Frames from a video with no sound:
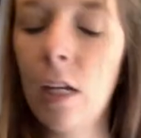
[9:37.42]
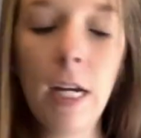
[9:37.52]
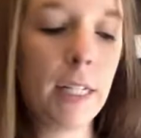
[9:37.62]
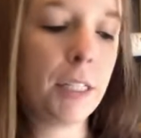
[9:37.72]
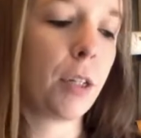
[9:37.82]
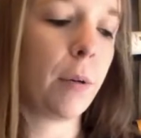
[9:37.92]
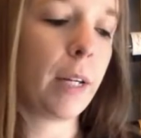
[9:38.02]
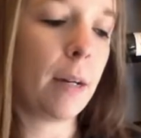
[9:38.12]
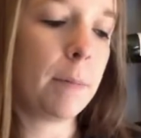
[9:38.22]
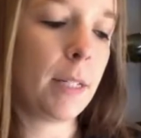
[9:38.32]
and
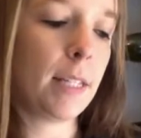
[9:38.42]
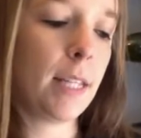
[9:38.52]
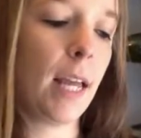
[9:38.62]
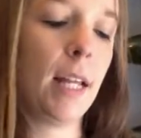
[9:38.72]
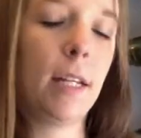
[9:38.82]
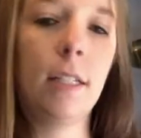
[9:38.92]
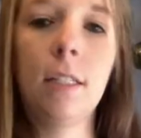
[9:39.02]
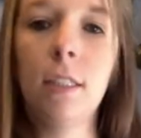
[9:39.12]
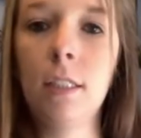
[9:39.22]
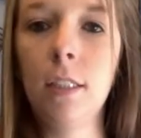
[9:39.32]
going up to 10.
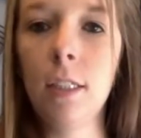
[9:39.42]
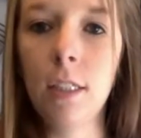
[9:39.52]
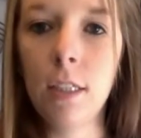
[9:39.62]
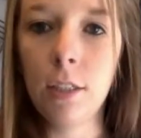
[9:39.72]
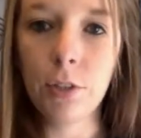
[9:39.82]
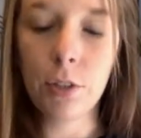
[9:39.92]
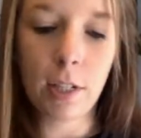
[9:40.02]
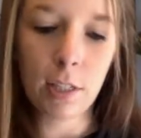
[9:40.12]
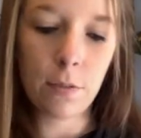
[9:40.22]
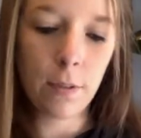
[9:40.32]
So
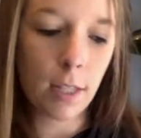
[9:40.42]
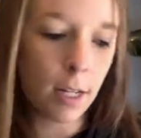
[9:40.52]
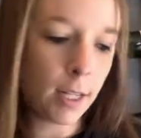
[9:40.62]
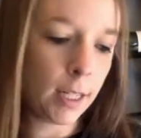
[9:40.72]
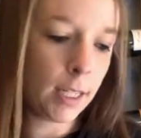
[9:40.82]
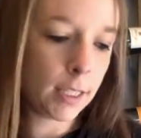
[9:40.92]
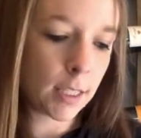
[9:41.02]
that's for that.